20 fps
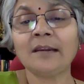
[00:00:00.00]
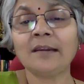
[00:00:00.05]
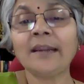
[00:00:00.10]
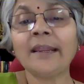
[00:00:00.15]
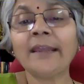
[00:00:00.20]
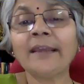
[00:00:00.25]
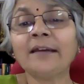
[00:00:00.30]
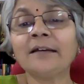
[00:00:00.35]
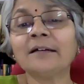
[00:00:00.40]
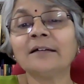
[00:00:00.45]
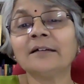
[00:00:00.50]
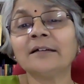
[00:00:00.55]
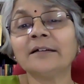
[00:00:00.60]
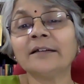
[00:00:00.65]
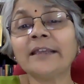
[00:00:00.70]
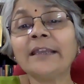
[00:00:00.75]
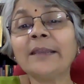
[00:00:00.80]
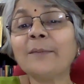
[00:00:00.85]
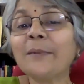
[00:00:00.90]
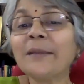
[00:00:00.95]
like
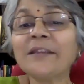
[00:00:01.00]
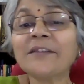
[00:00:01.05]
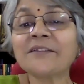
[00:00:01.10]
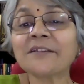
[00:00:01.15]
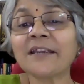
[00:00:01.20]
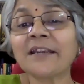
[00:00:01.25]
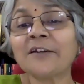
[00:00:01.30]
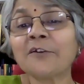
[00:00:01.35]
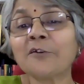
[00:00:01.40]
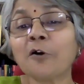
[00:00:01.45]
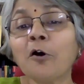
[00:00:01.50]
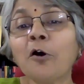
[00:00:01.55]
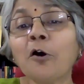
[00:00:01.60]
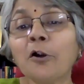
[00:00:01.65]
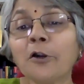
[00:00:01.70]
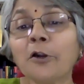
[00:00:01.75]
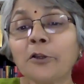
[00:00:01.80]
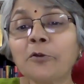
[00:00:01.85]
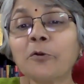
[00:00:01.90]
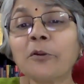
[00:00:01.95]
image and
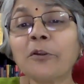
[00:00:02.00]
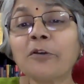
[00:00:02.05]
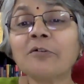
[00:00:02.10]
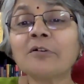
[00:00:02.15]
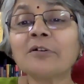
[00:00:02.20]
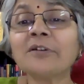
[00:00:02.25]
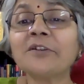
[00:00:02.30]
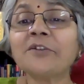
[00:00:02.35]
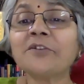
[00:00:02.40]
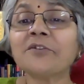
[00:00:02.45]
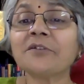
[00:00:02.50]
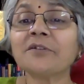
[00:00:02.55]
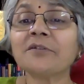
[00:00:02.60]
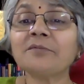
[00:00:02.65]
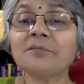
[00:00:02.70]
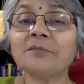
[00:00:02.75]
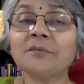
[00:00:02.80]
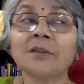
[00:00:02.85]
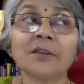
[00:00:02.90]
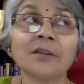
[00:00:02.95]
audio
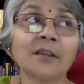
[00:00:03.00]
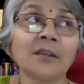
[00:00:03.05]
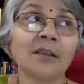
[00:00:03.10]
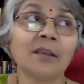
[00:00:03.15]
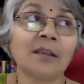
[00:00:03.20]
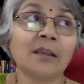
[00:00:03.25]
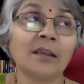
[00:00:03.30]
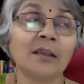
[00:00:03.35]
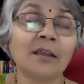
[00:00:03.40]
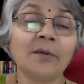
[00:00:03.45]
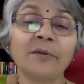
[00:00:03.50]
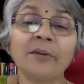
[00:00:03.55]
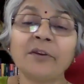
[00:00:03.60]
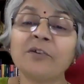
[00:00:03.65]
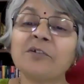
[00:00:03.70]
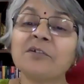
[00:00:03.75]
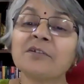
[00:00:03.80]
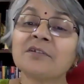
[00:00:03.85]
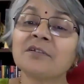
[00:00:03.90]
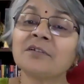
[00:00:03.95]
recognition,
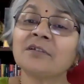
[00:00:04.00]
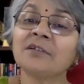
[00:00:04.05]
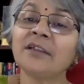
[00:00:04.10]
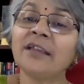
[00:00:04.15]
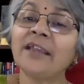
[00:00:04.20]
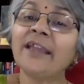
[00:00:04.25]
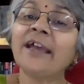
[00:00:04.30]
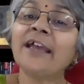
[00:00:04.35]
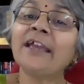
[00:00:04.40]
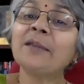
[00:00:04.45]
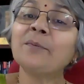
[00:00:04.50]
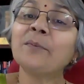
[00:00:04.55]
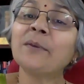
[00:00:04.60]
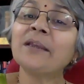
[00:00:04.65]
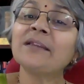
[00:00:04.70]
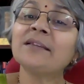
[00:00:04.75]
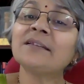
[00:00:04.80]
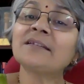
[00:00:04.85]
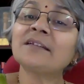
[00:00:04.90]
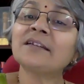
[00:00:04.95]
because AI
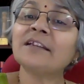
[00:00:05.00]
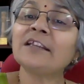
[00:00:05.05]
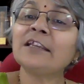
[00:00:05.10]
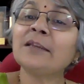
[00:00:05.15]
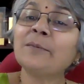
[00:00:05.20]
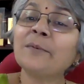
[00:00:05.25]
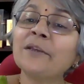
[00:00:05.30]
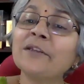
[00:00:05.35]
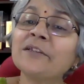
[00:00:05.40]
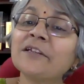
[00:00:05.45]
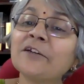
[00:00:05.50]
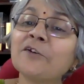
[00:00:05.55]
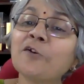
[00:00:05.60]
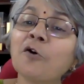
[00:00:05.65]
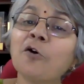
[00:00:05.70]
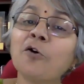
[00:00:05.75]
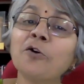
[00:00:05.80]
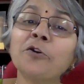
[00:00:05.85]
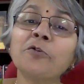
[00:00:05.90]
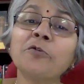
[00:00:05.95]
based image and
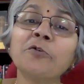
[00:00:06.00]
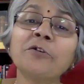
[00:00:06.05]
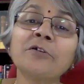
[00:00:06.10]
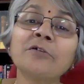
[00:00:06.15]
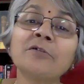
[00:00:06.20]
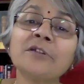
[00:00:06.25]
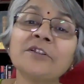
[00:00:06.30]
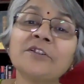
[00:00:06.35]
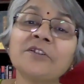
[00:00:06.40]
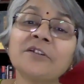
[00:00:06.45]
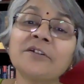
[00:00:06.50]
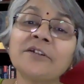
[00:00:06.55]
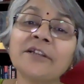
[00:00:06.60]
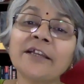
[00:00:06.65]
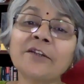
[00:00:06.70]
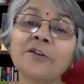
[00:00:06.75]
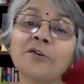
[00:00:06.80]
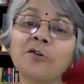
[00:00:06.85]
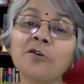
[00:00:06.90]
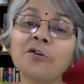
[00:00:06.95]
audio recognition
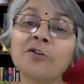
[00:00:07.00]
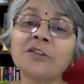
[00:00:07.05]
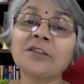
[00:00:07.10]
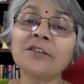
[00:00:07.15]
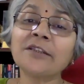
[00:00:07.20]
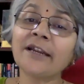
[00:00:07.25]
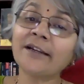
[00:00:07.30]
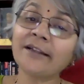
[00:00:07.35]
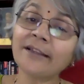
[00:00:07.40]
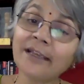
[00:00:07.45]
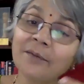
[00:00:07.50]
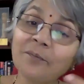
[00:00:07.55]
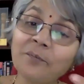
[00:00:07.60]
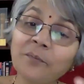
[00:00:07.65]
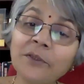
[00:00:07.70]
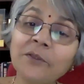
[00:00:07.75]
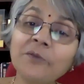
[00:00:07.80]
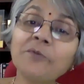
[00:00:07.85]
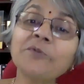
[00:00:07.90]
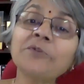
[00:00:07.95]
technology that can
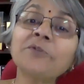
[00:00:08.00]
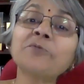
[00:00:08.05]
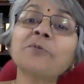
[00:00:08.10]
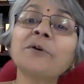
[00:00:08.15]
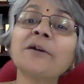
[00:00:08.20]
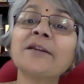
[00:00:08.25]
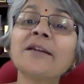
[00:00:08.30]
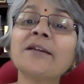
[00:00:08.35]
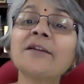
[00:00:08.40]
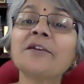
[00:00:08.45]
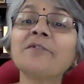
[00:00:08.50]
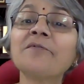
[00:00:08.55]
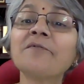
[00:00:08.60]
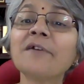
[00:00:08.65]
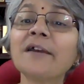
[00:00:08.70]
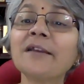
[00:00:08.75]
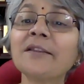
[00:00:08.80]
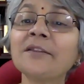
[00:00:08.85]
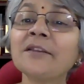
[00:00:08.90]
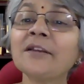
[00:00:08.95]
be used to
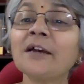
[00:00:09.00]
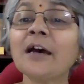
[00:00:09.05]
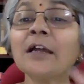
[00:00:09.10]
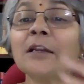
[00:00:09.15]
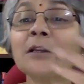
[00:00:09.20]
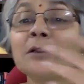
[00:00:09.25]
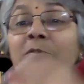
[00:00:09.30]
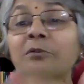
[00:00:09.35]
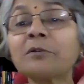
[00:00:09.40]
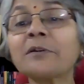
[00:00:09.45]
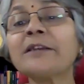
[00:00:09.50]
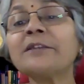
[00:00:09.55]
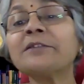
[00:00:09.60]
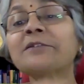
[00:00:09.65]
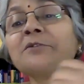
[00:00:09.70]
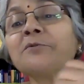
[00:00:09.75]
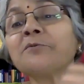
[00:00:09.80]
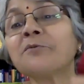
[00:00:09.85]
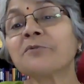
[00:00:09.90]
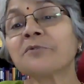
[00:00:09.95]
identify the
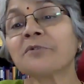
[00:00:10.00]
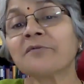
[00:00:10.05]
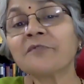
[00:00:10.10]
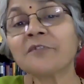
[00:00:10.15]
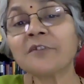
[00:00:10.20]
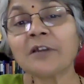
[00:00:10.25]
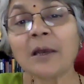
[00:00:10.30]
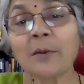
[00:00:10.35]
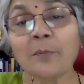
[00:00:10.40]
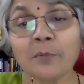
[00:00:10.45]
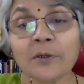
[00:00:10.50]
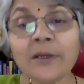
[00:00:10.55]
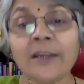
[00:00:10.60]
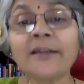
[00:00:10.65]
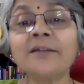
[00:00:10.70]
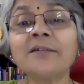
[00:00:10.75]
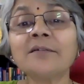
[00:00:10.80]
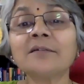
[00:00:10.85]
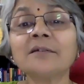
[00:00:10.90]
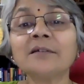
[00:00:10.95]
unauthorized use of the
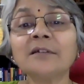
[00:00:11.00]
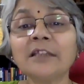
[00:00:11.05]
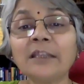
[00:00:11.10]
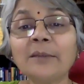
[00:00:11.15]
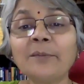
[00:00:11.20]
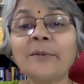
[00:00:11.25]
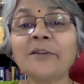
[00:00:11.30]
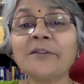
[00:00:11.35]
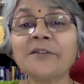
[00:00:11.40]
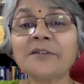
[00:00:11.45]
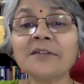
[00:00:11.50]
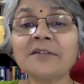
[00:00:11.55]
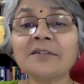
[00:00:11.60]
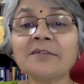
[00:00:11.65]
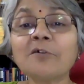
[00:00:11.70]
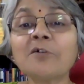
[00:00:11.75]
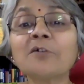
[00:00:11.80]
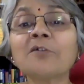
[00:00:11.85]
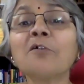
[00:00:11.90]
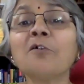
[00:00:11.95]
copyright images
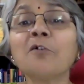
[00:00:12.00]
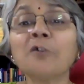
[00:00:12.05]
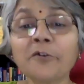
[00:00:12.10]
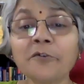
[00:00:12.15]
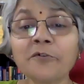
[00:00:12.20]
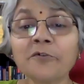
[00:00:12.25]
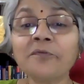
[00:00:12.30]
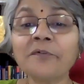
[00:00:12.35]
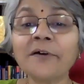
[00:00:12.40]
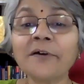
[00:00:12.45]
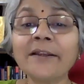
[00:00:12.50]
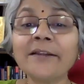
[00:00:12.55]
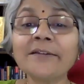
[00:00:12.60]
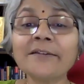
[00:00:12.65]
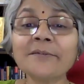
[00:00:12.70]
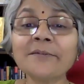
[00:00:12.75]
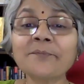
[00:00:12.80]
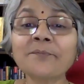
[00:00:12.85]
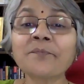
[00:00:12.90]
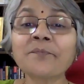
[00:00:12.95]
or audio files.